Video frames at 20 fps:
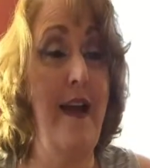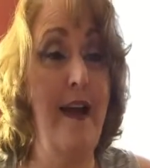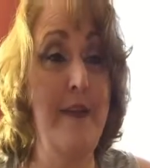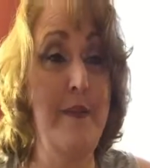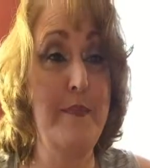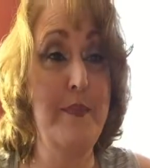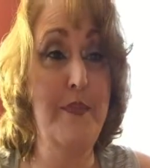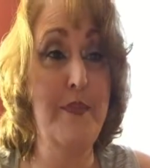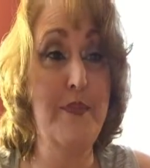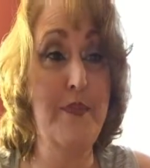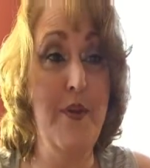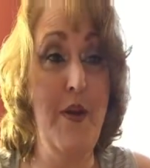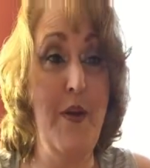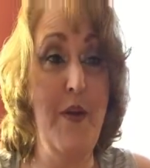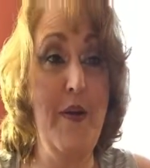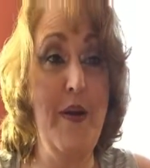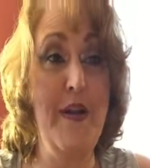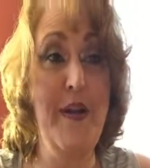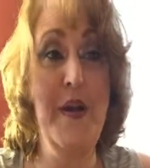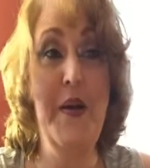I am
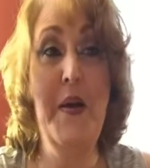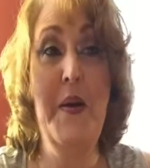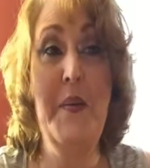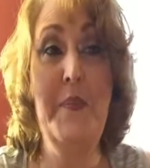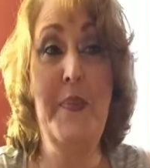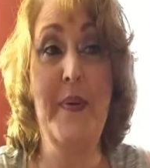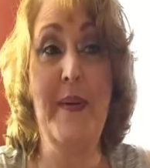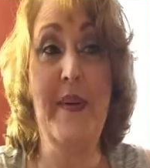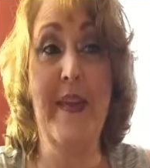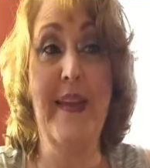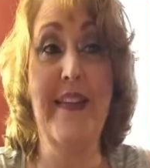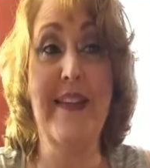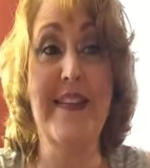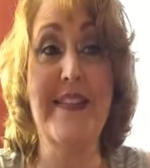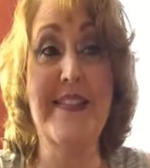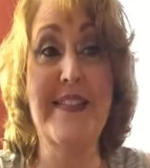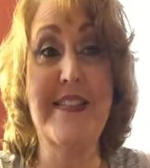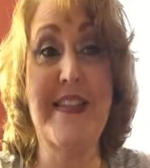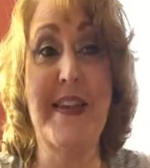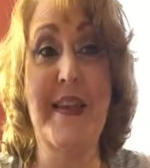sorry, but like I
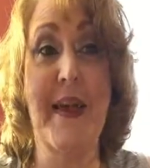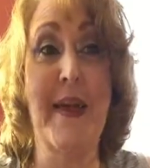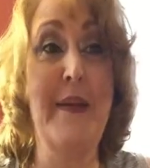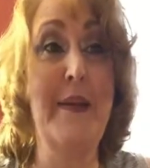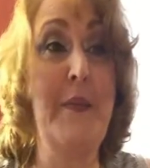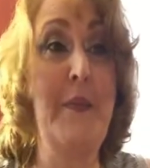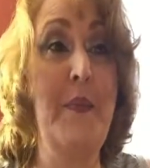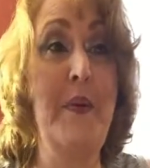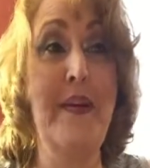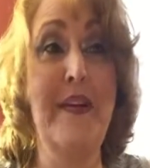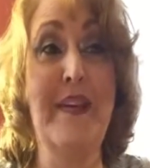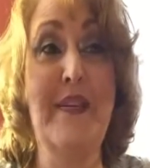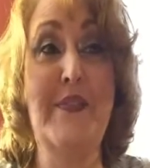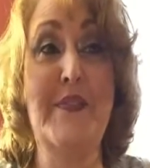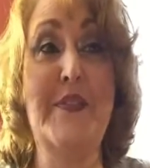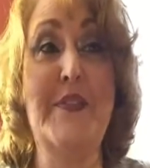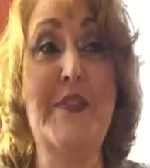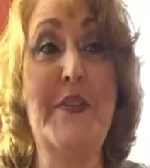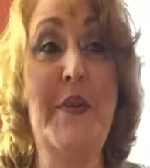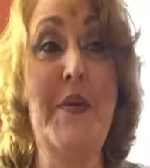said, I don't want to
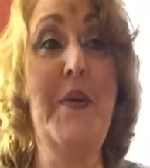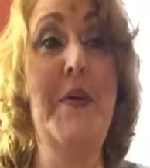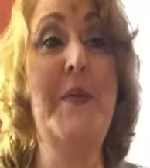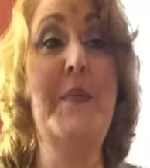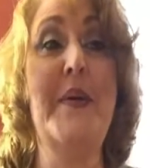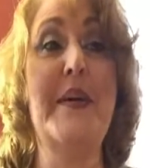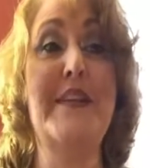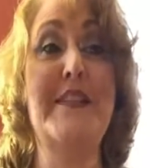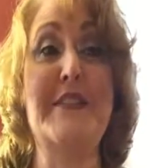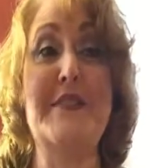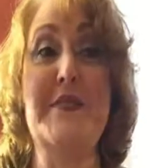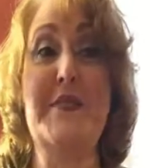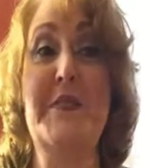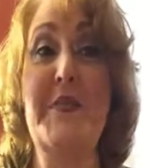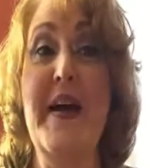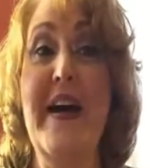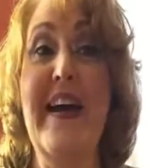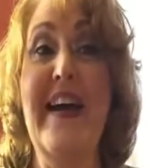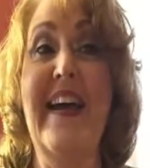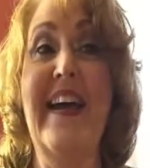give too much
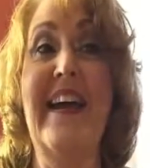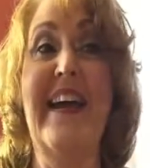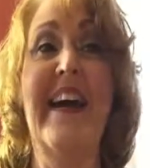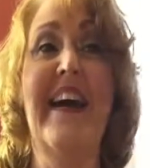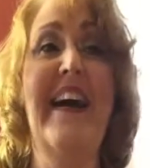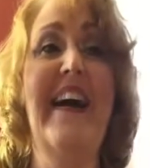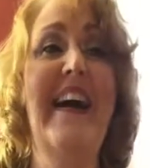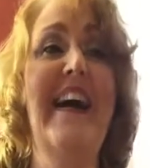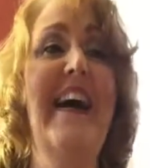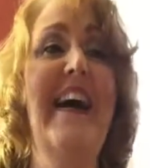away.